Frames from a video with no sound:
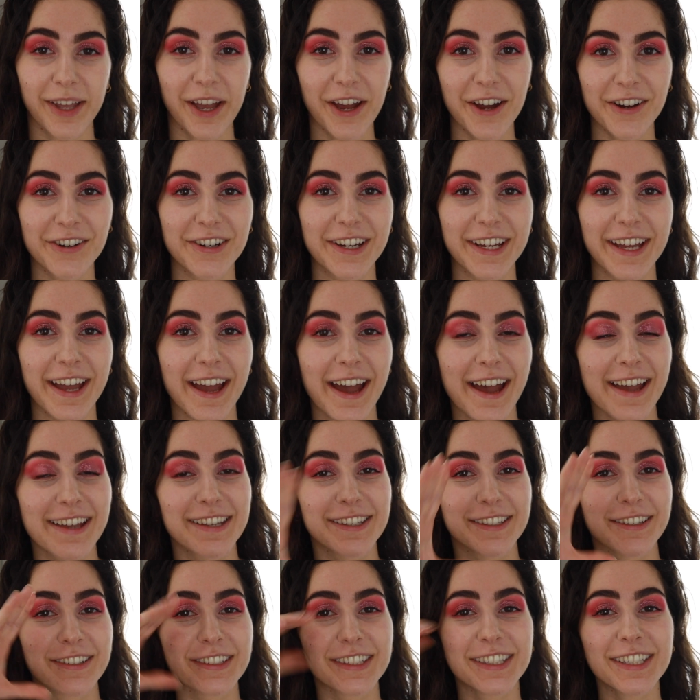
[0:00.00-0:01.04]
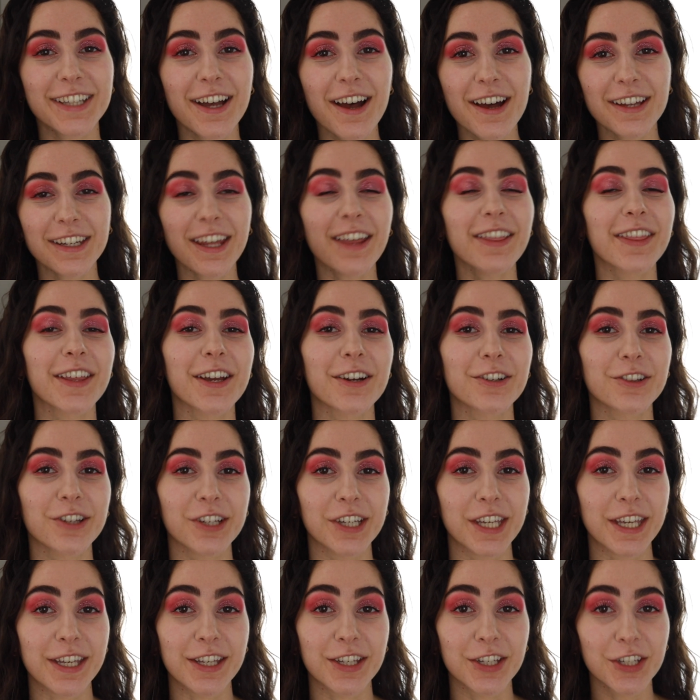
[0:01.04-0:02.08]
Alright, eyes are done, they're
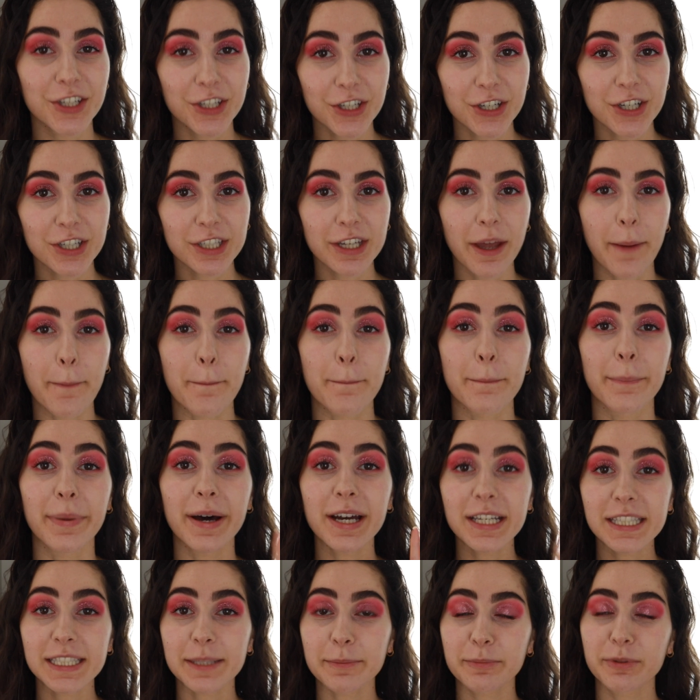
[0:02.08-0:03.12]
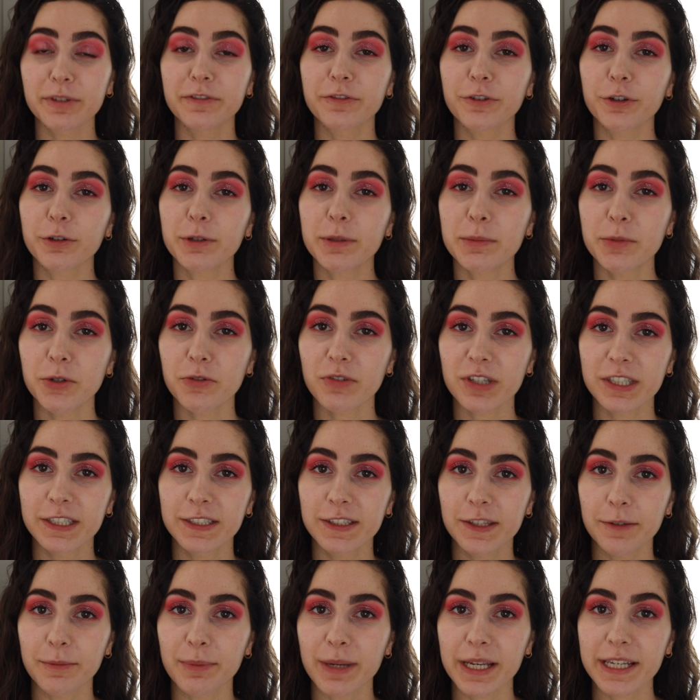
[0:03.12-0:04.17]
looking good, but before we move on
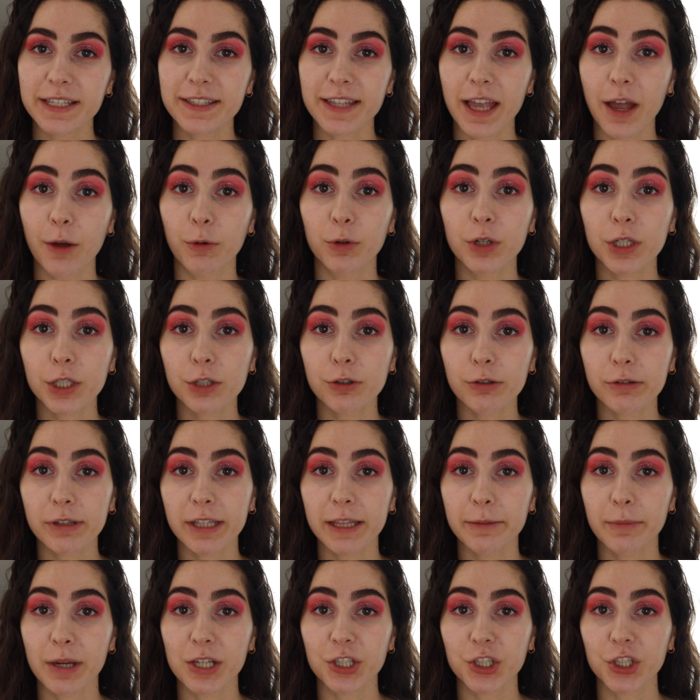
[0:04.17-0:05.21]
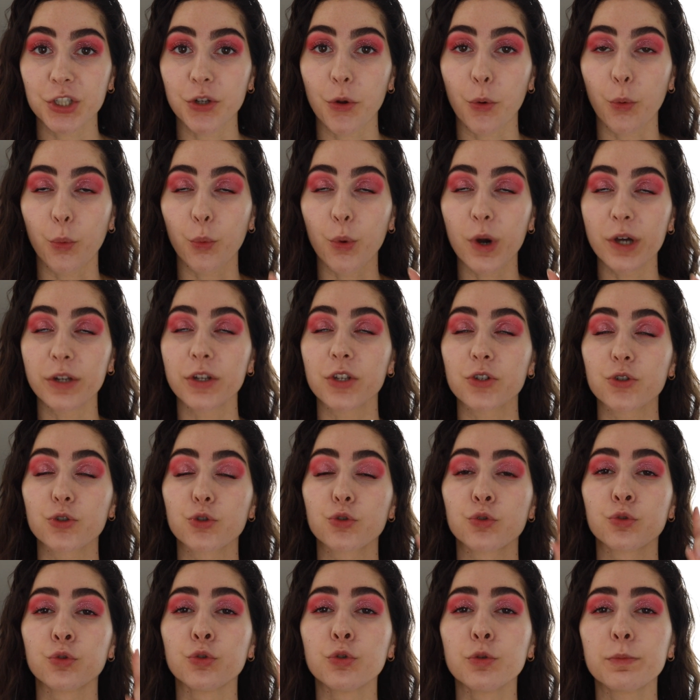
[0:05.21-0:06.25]
to the base, I want to quickly mention one
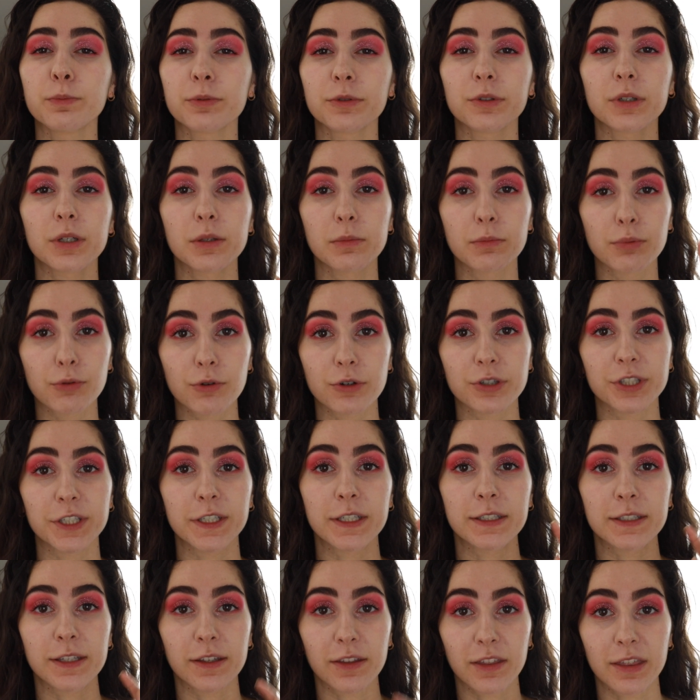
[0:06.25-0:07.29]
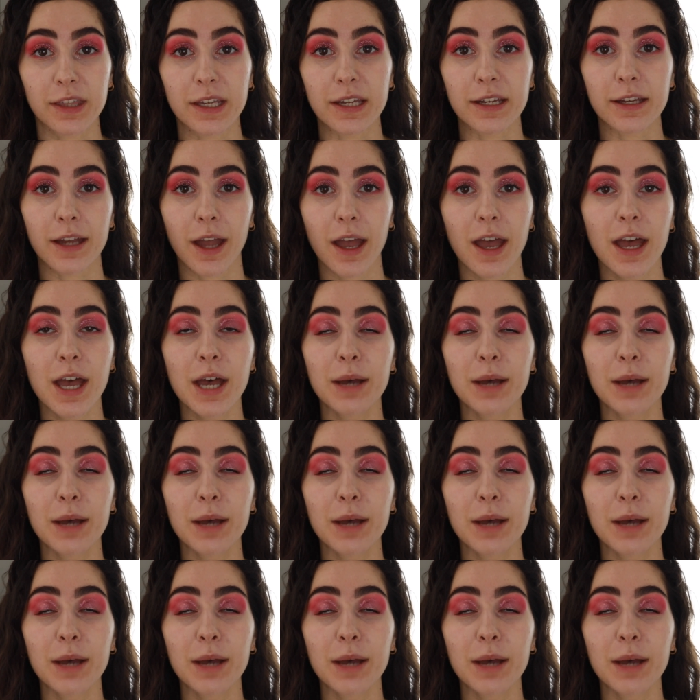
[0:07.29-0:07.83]
super important thing.